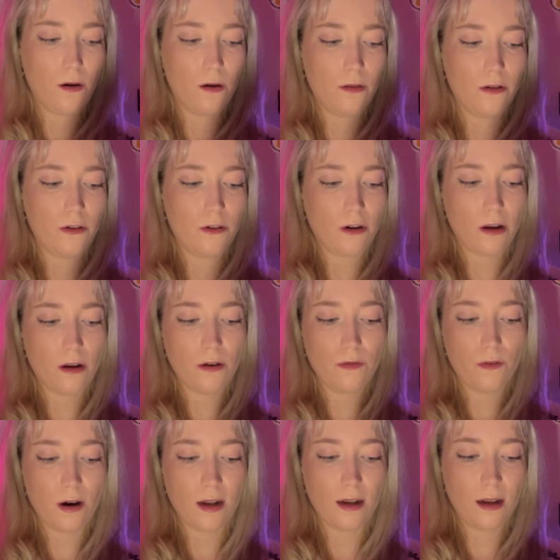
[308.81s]
On the stroke of
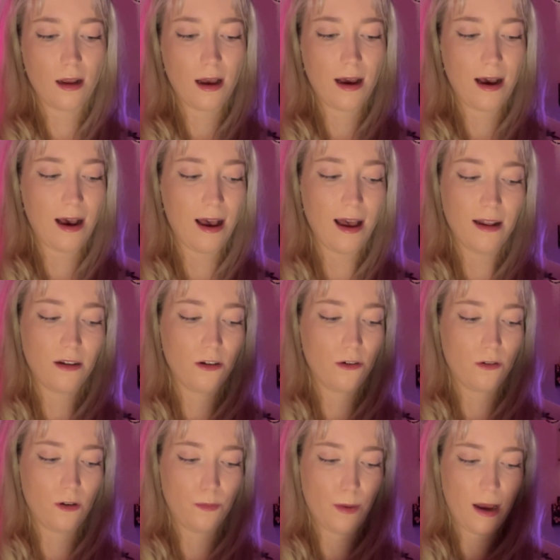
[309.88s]
1, a hand
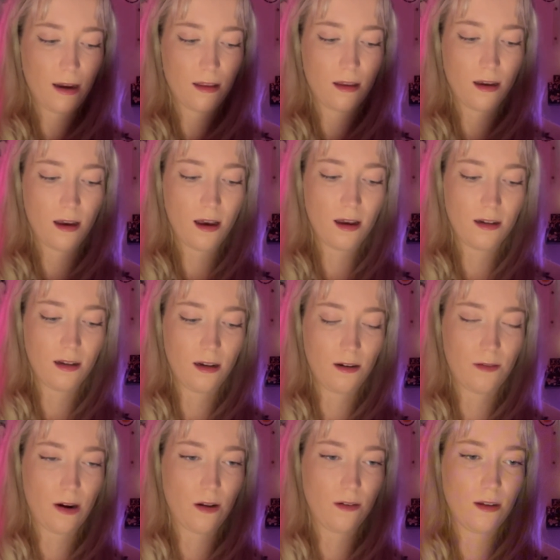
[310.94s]
drew back the curtain
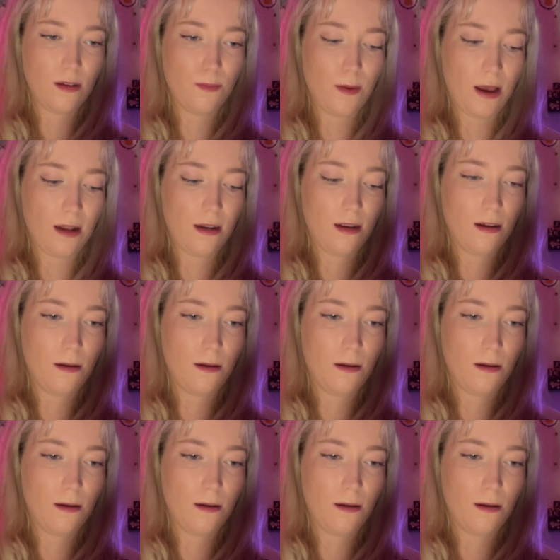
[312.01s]
around his bed.